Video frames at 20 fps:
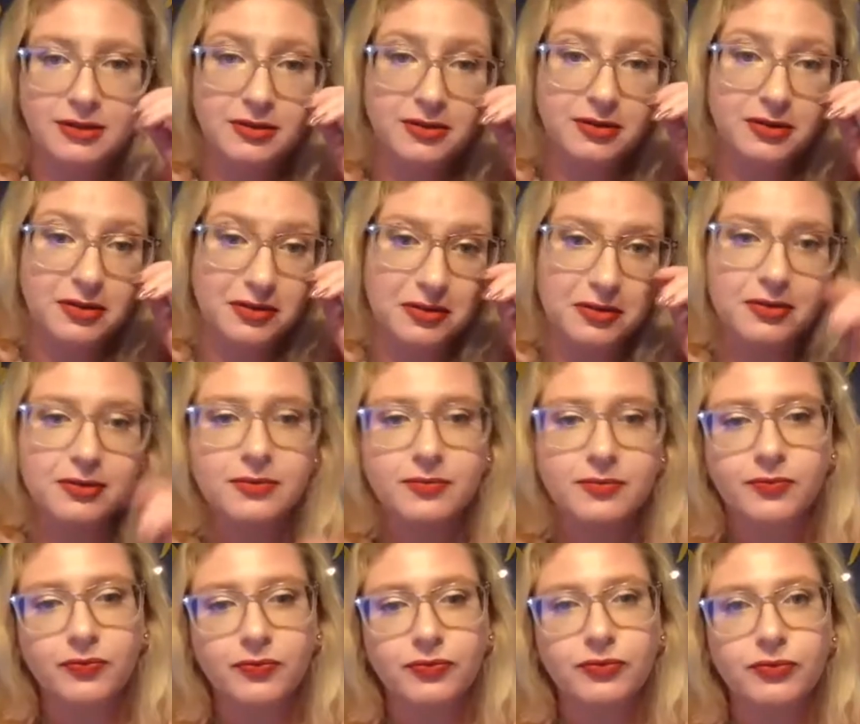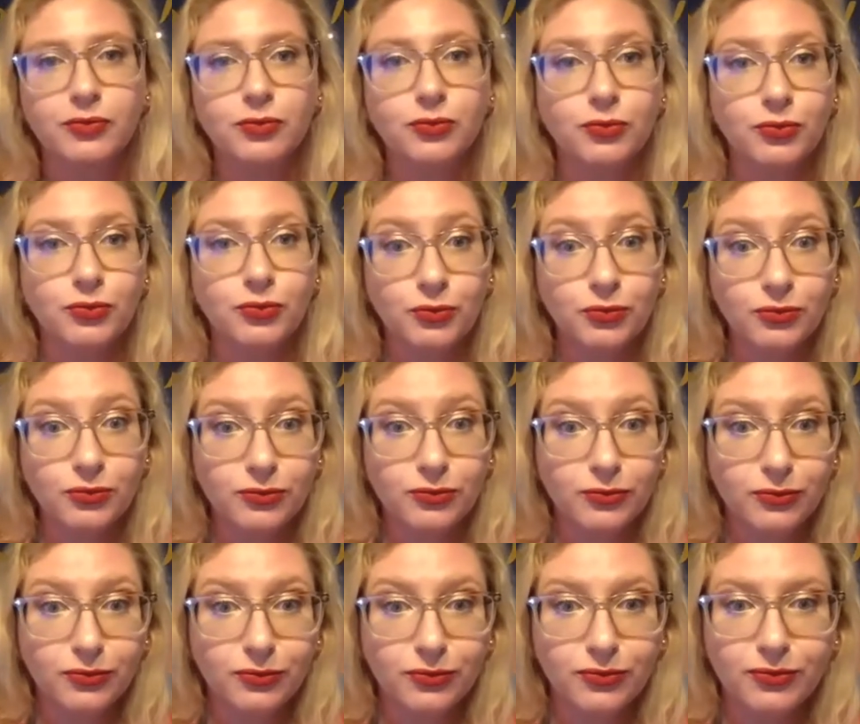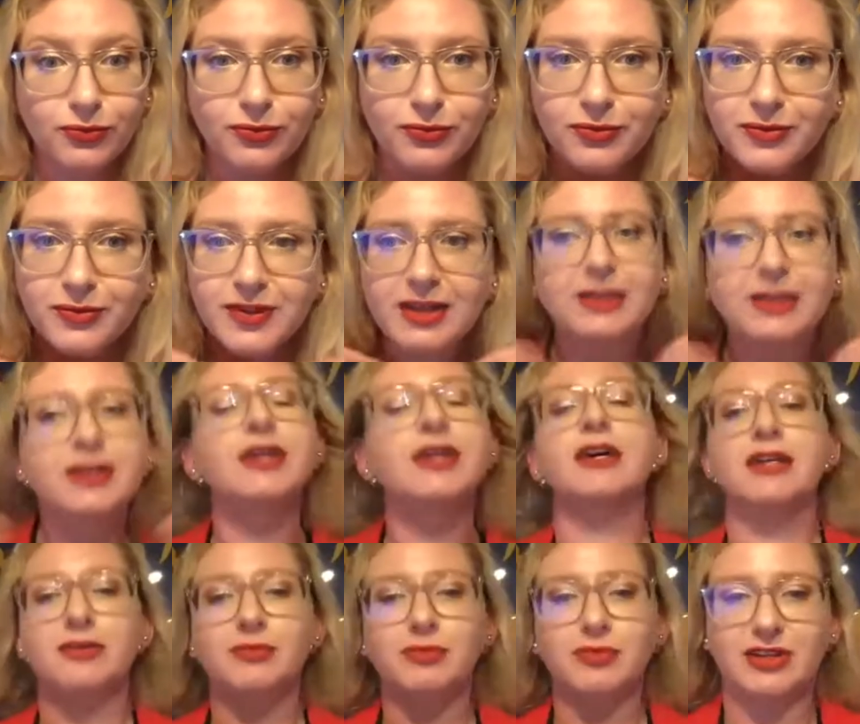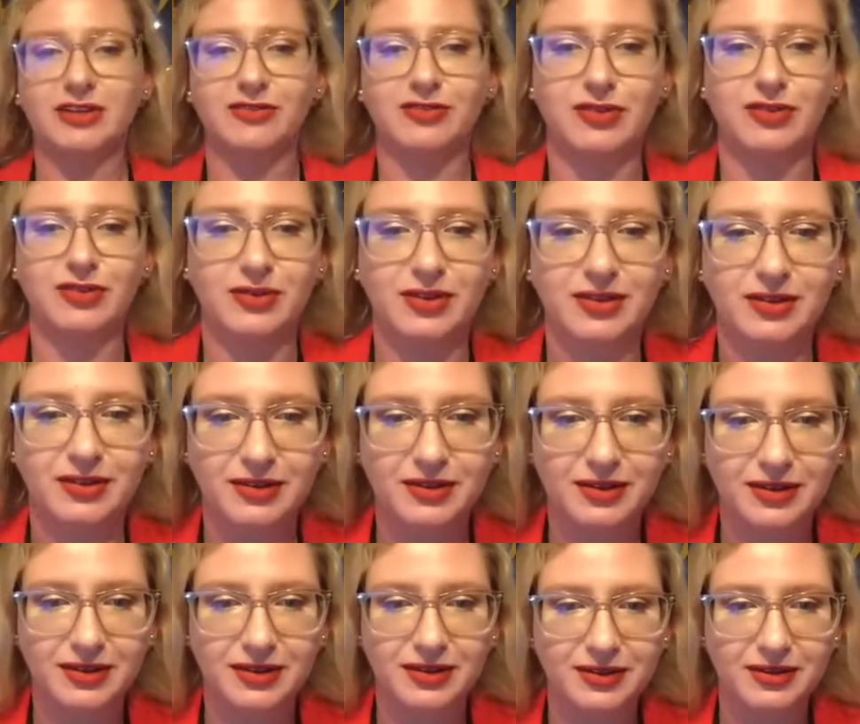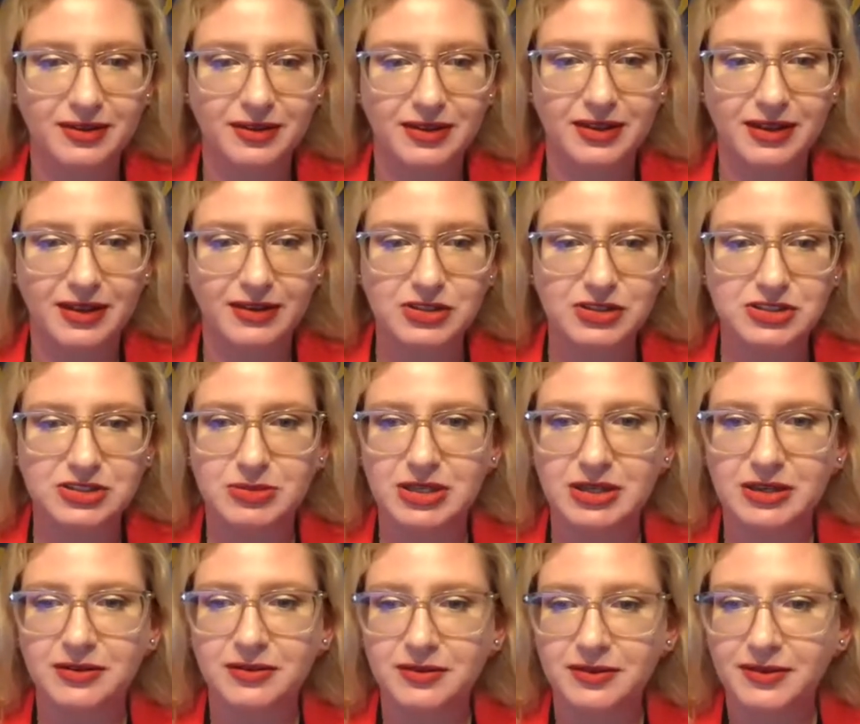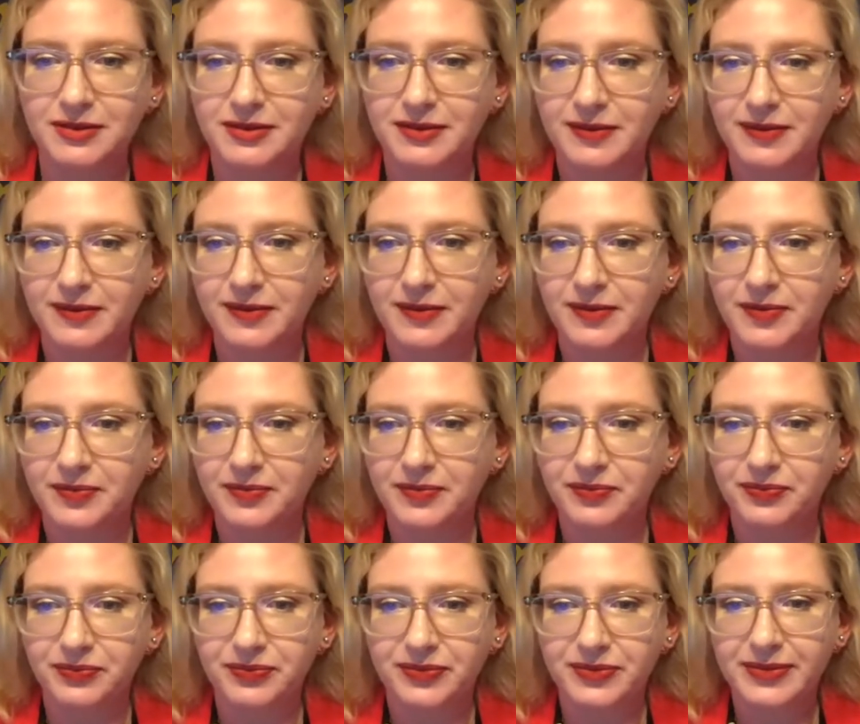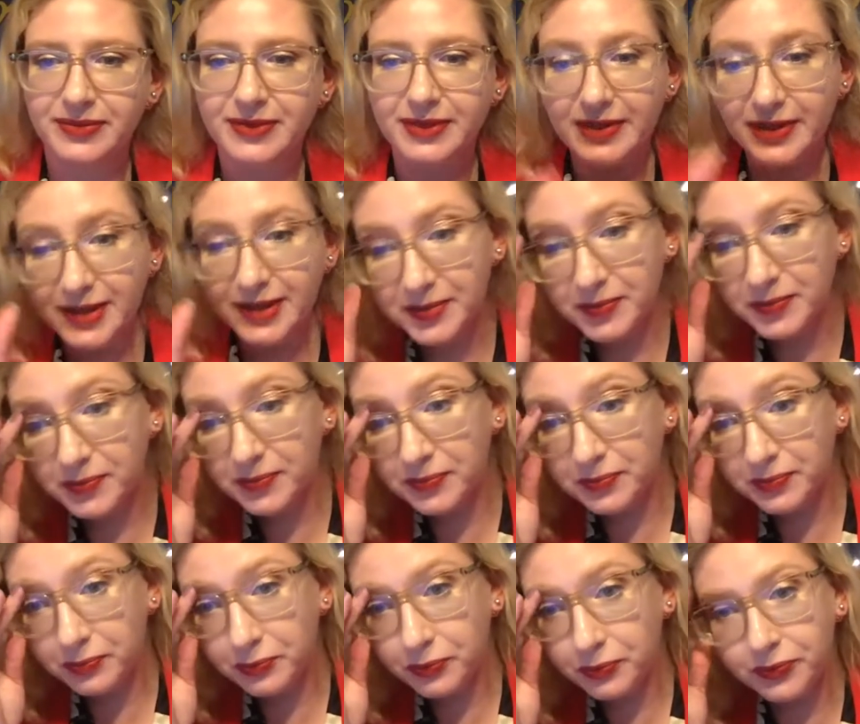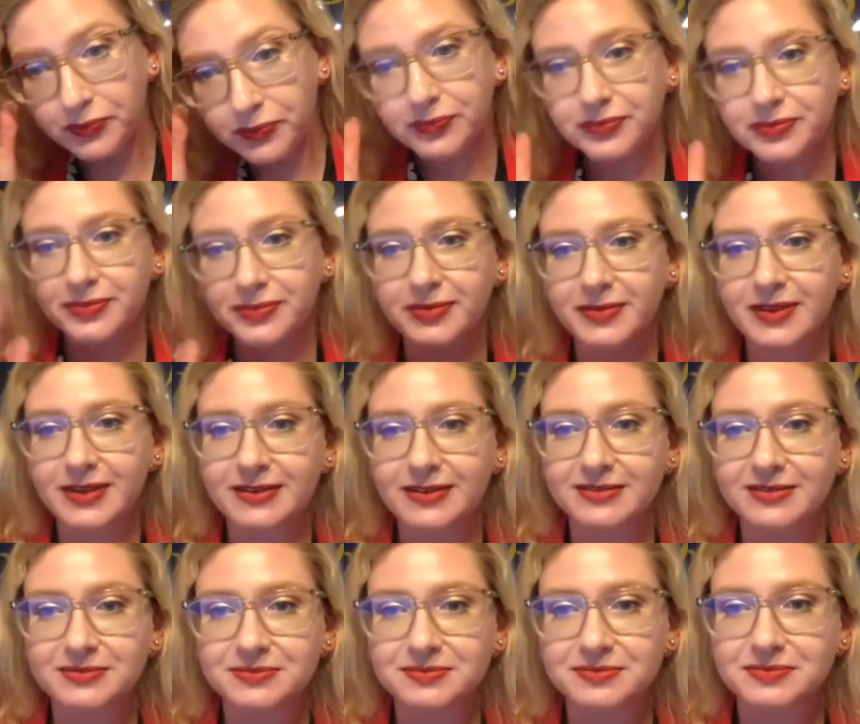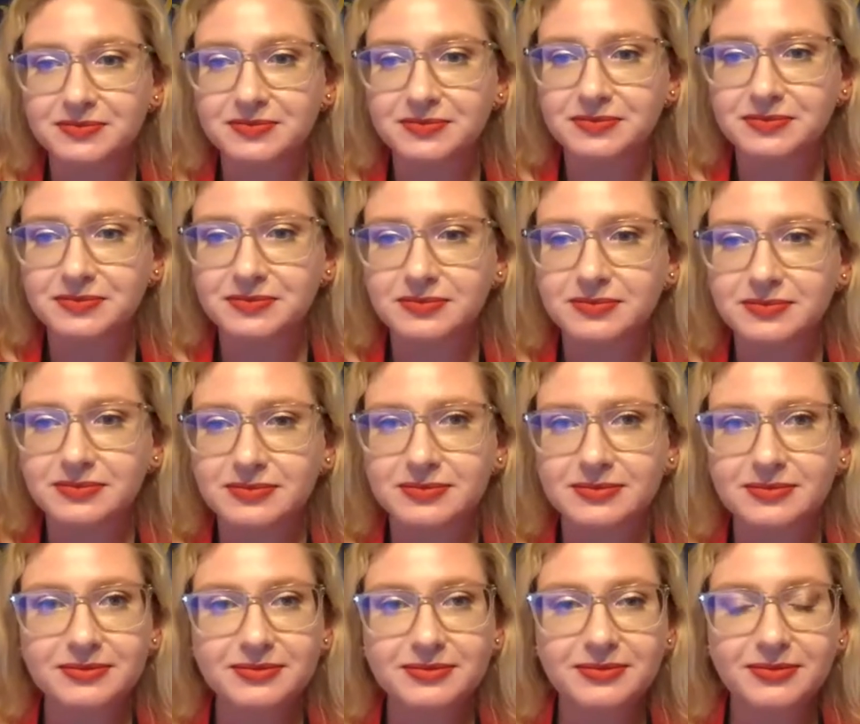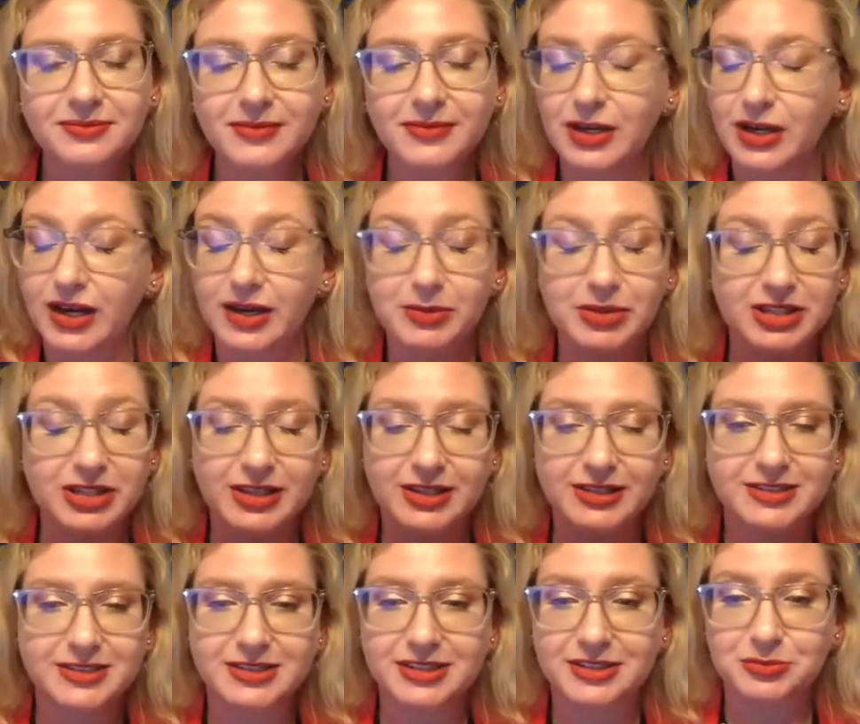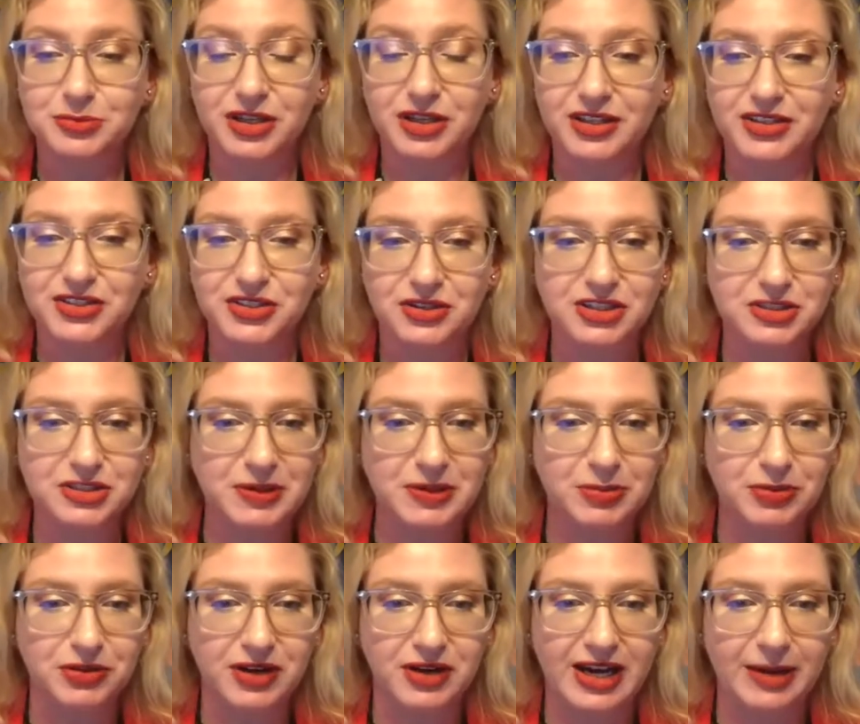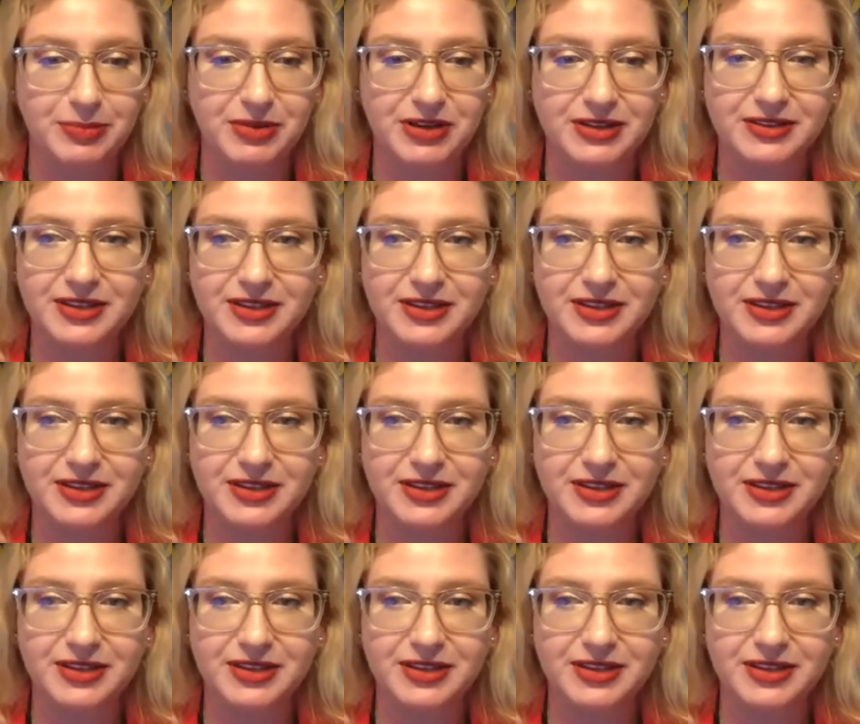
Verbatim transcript: Yeah, I'm looking for more questions, and there yeah, haven't really been that many. We've covered most of them. Um, people like what we were talking about. Um, I mean, um, that's the as long as which is awesome. Happy,